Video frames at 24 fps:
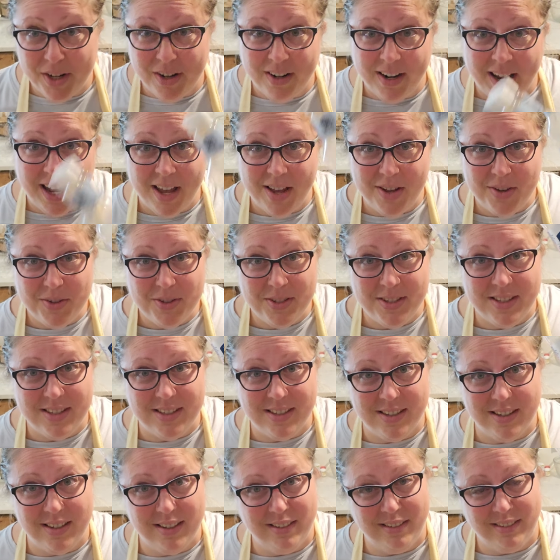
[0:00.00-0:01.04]
in our
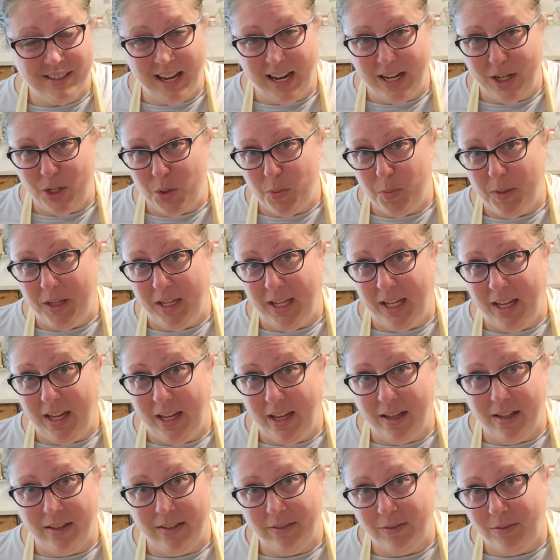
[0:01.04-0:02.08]
house,
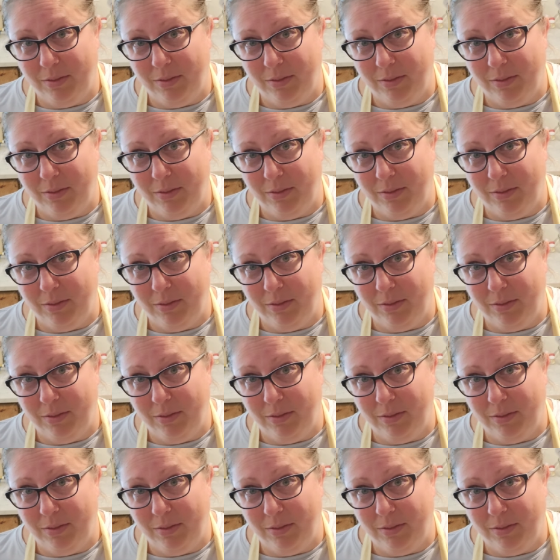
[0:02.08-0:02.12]
HP.